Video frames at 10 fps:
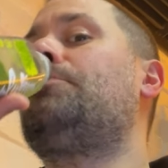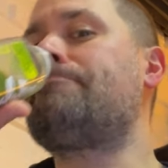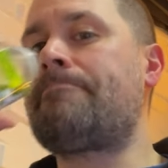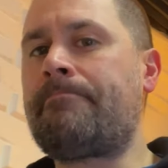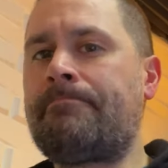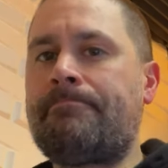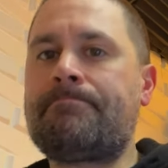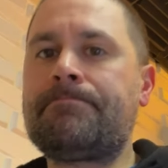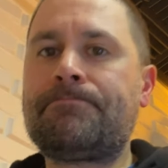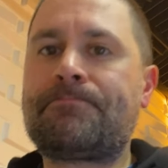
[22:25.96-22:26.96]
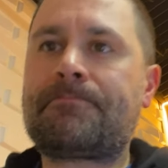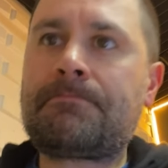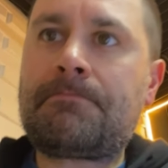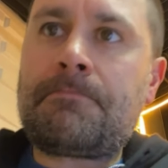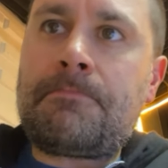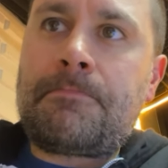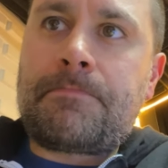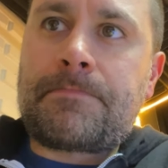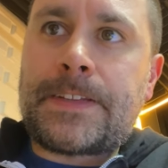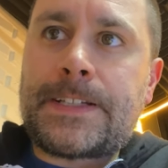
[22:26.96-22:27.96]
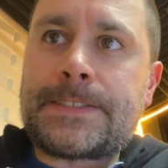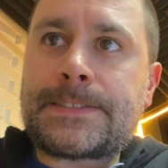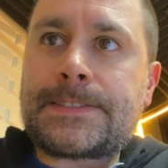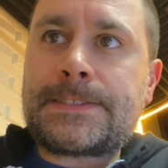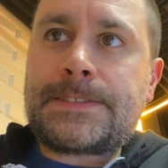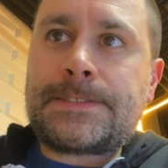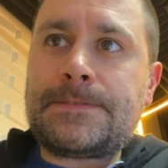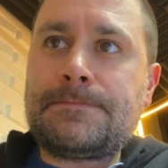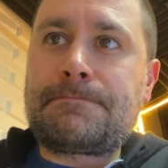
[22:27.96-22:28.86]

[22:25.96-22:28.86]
(not speaking)